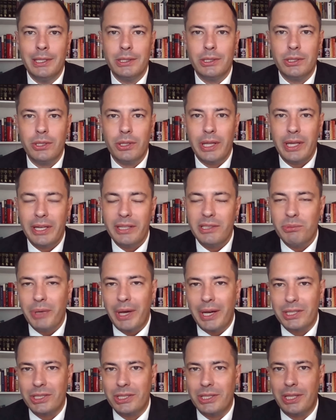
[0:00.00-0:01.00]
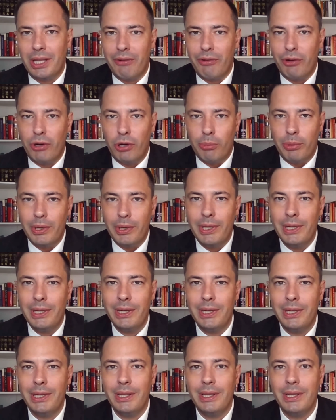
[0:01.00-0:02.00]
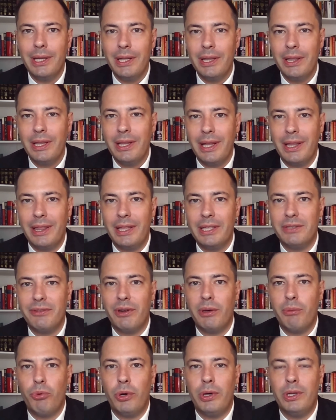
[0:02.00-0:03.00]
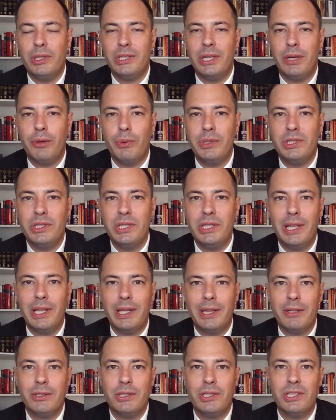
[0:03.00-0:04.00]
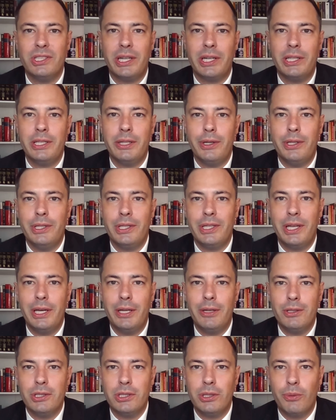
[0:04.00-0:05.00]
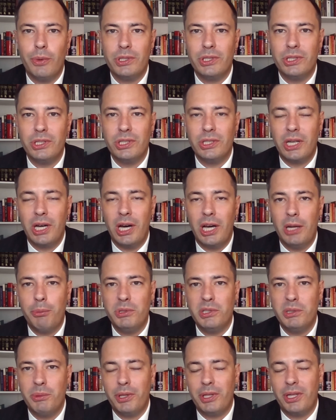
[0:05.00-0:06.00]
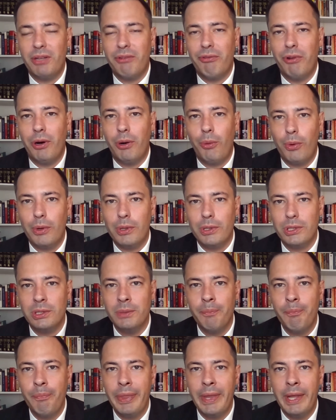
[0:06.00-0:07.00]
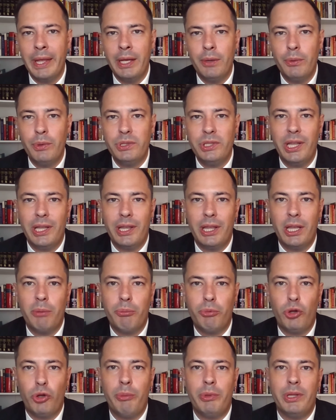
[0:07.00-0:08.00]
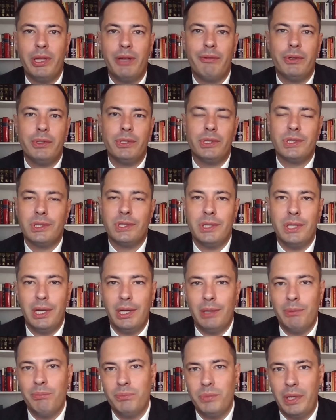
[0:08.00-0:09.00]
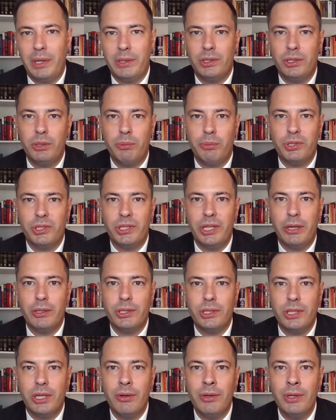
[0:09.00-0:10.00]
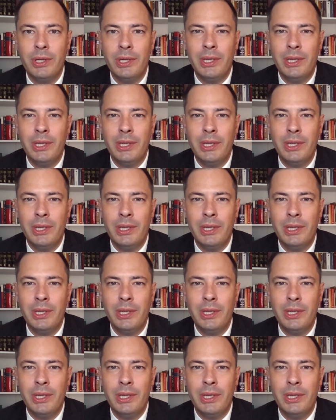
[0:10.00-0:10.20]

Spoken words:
So that gives me actually a lot of hope. The other thing that I think is very important is that we see that there's a secondary indicators that Russia's economy is about to get far worse. We see that the unemployment level is about 2% or so.